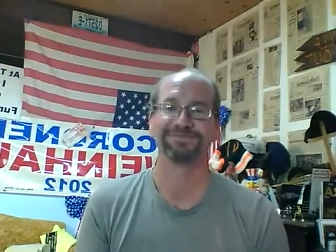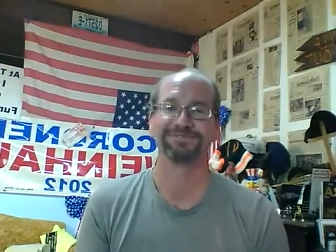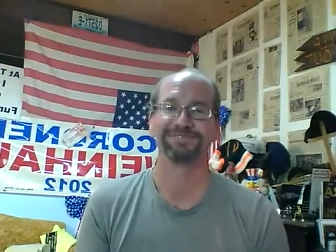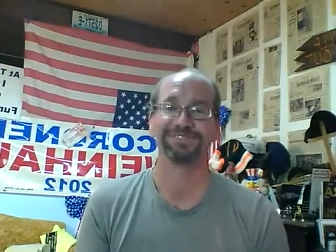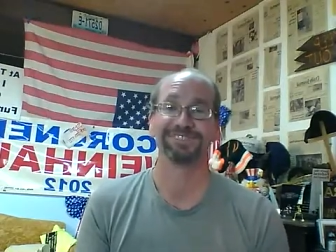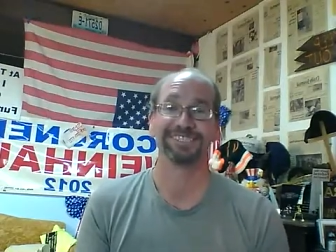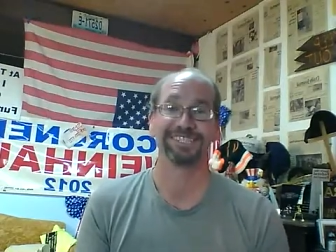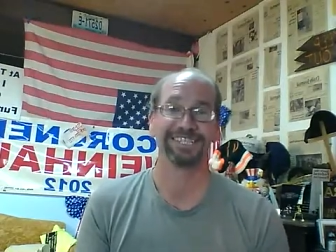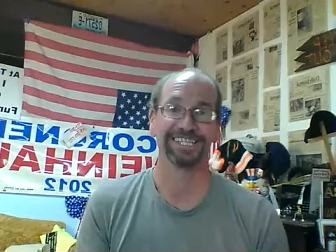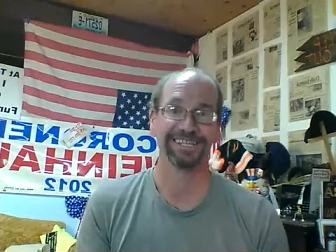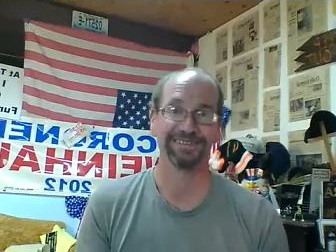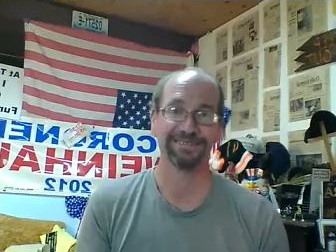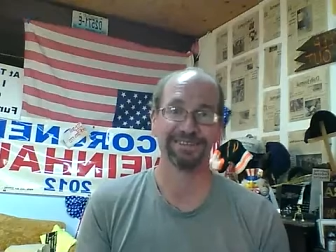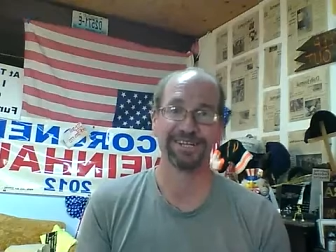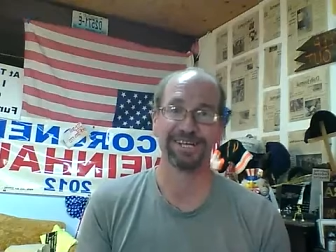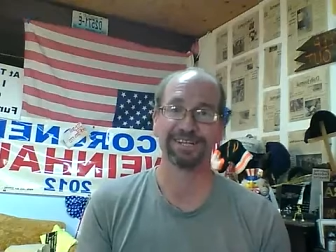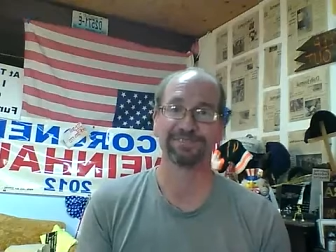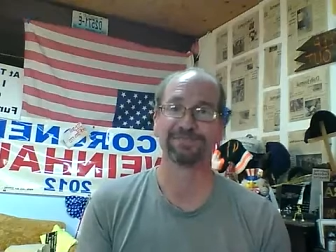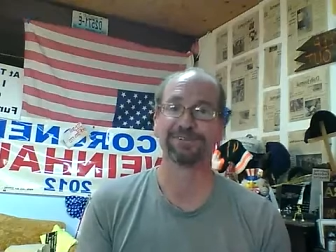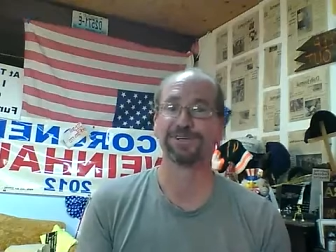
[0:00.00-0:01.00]
It's the 11th
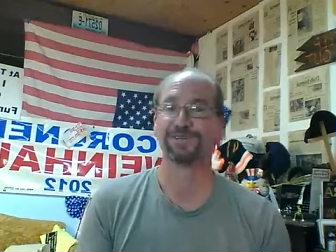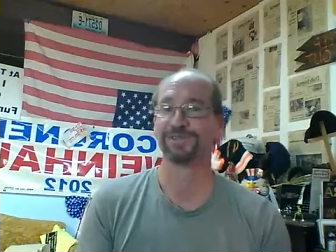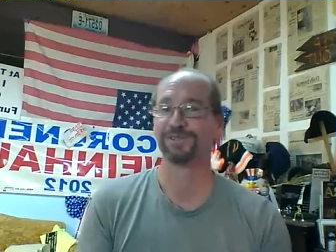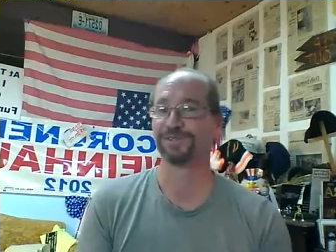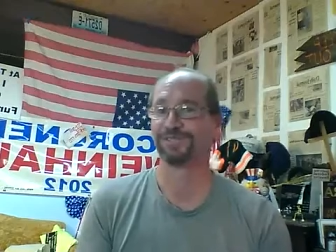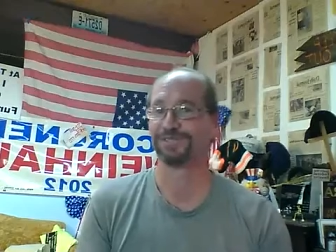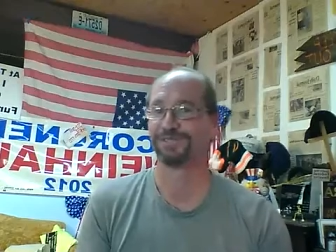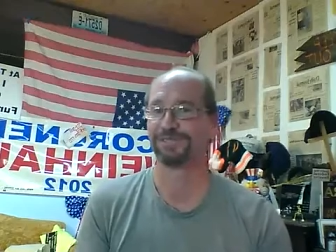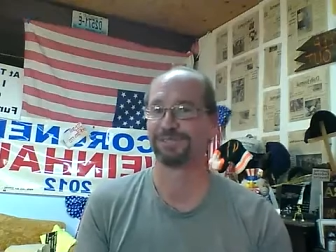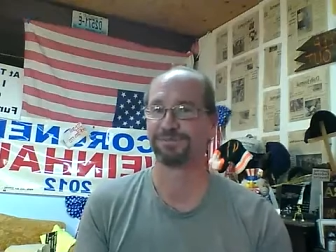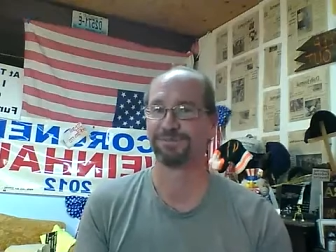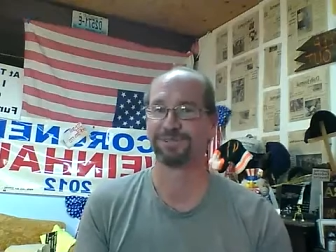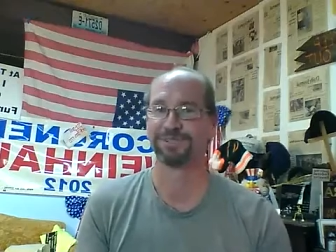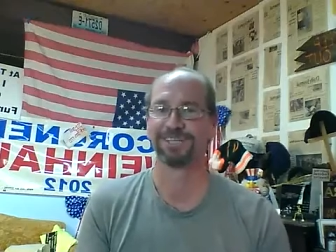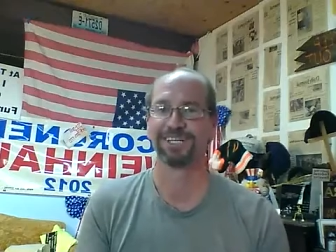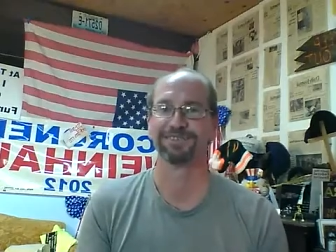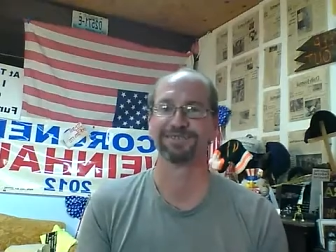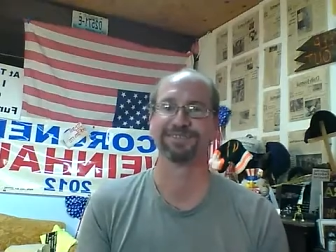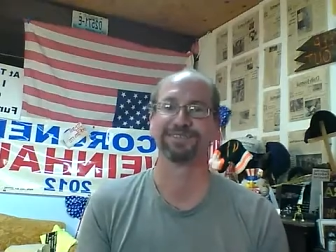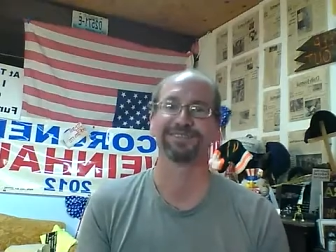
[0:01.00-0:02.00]
anniversary of September
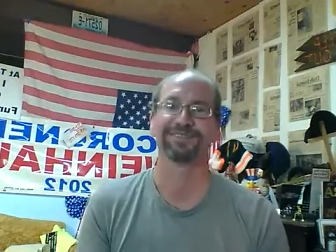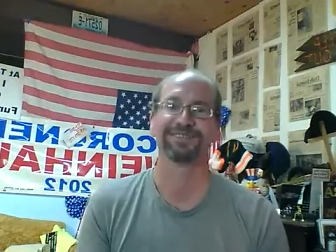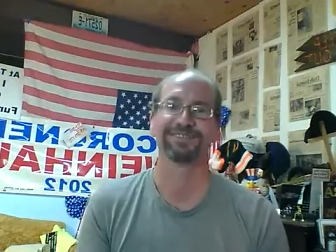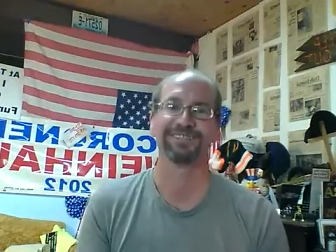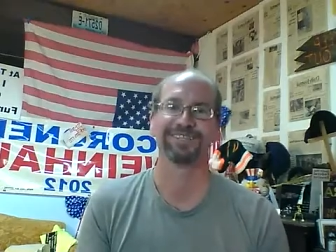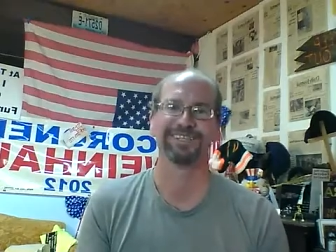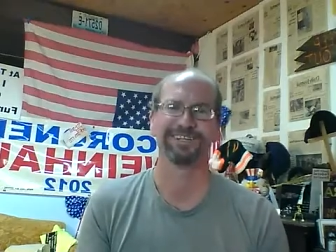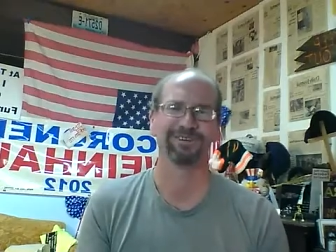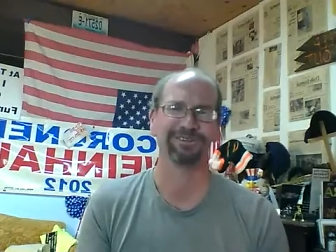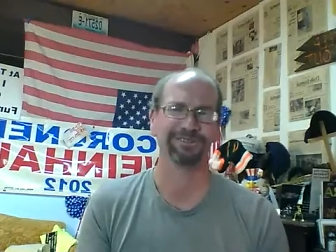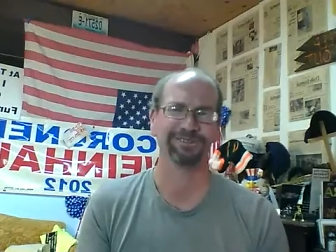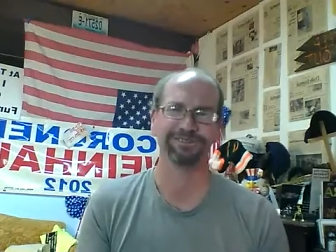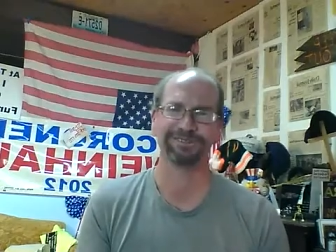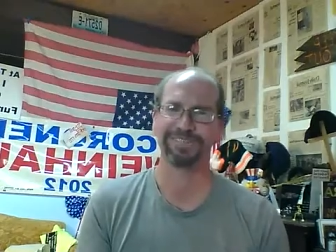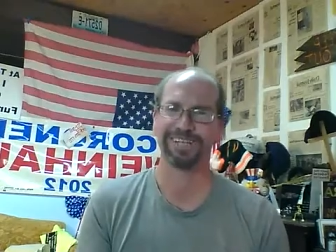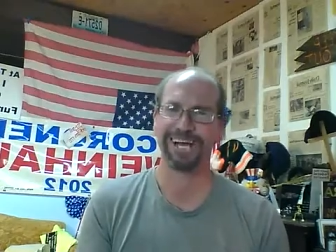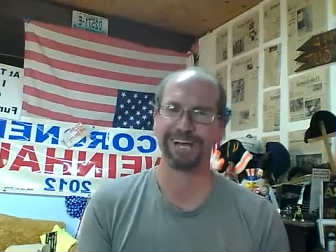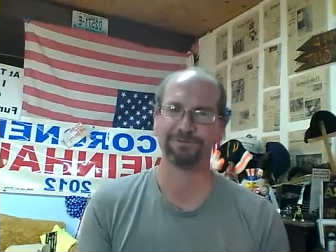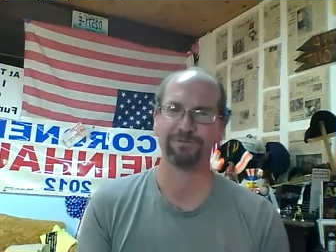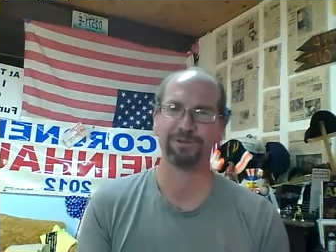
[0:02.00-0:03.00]
11th. You know, in
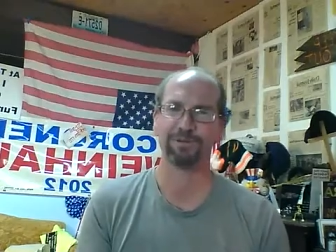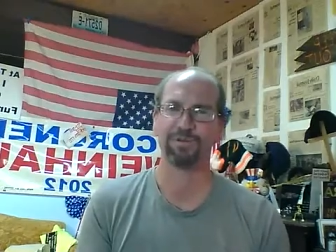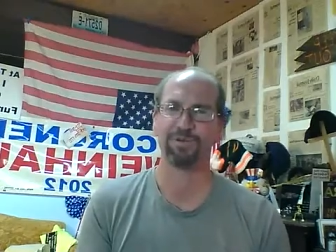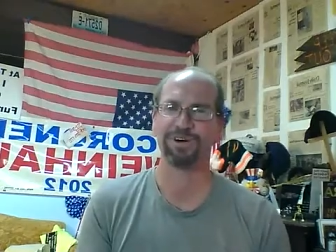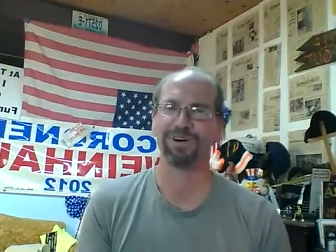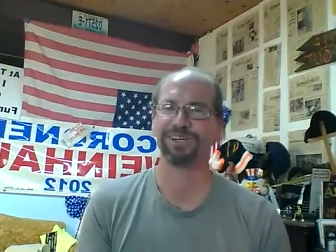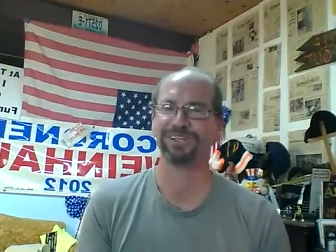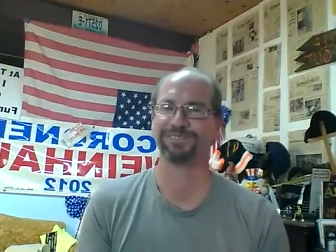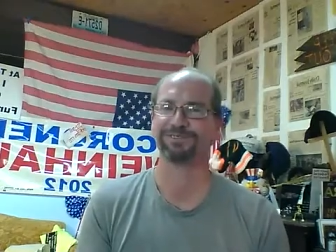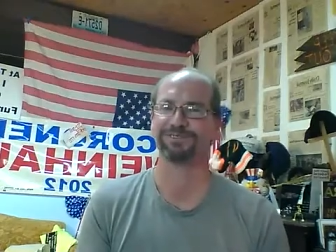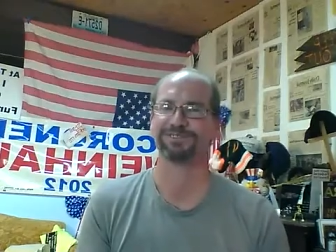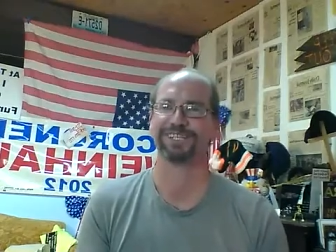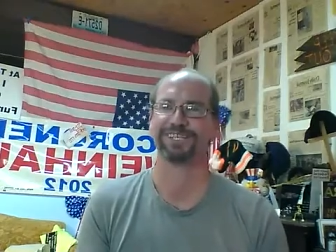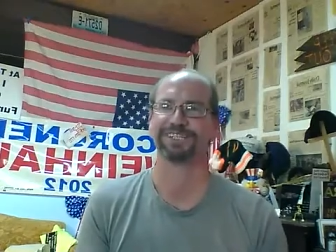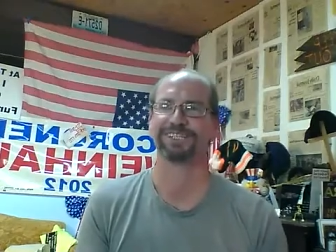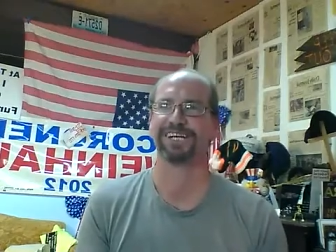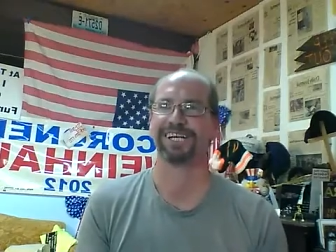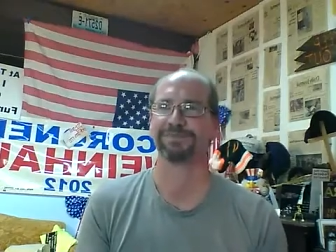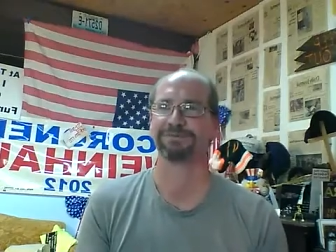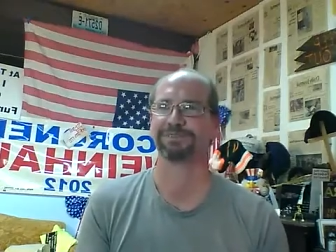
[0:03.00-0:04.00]
911, it was like
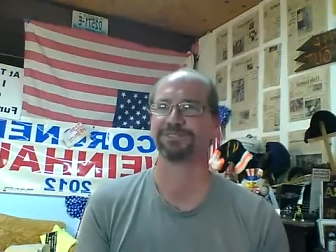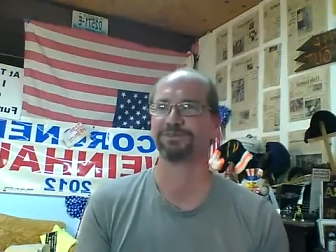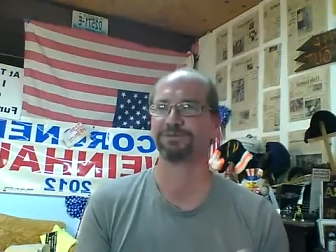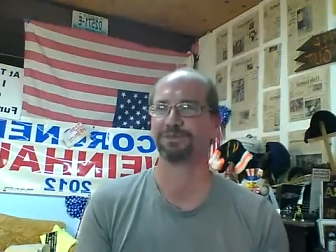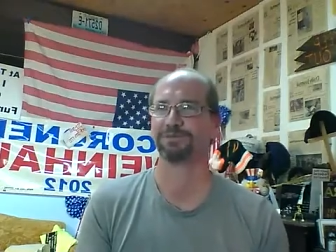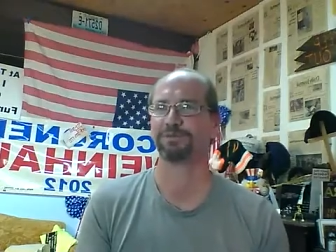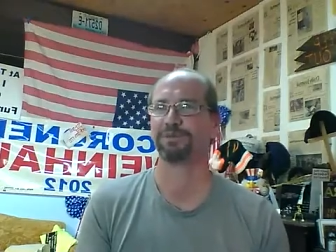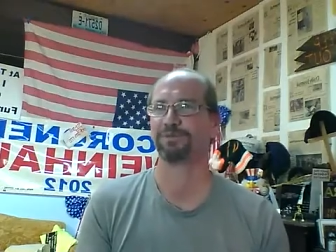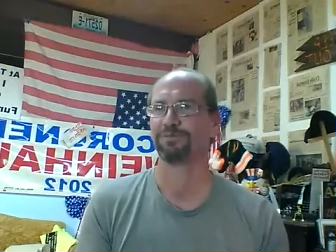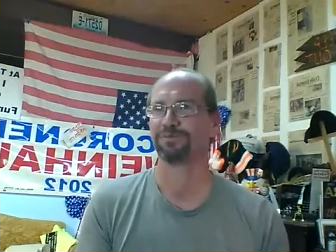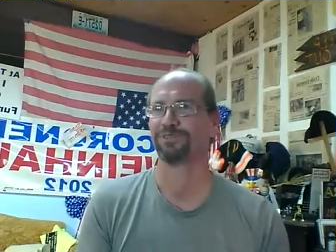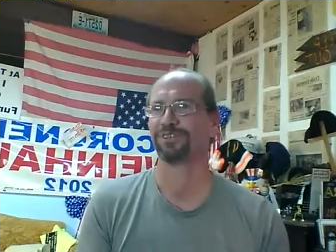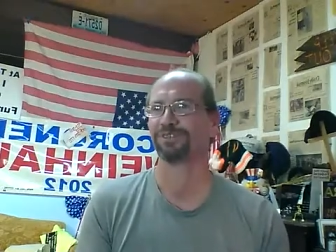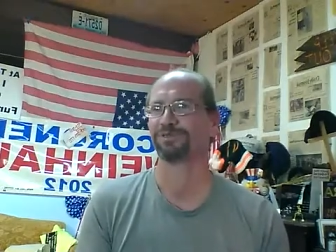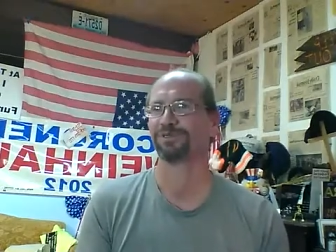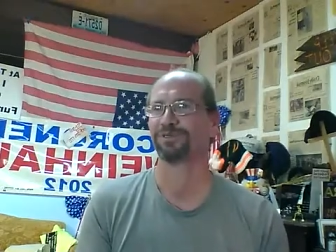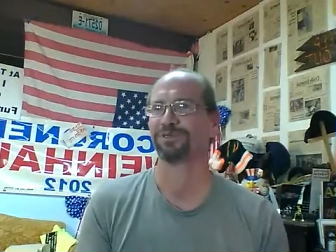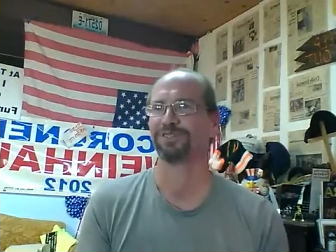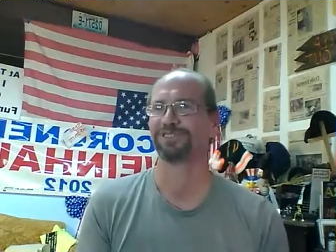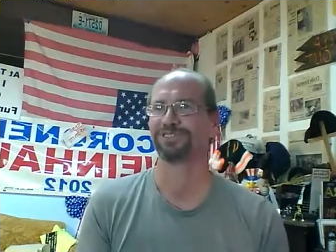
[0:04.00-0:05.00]
9 plus 1 plus
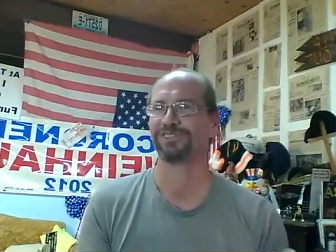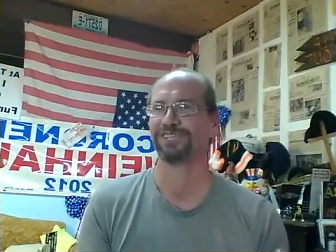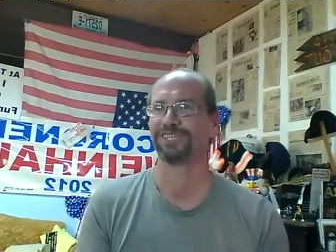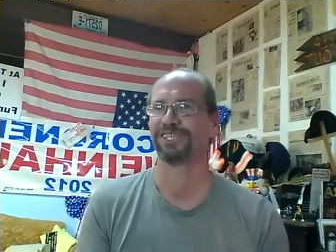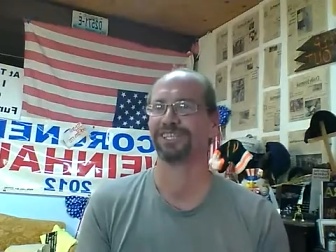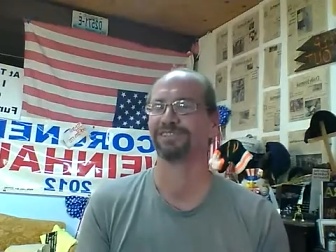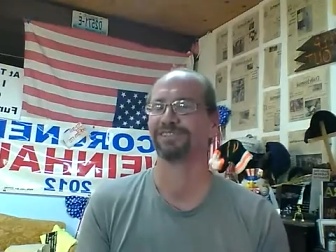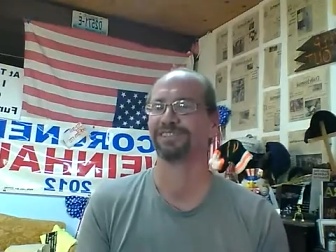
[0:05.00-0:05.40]
1 is 11.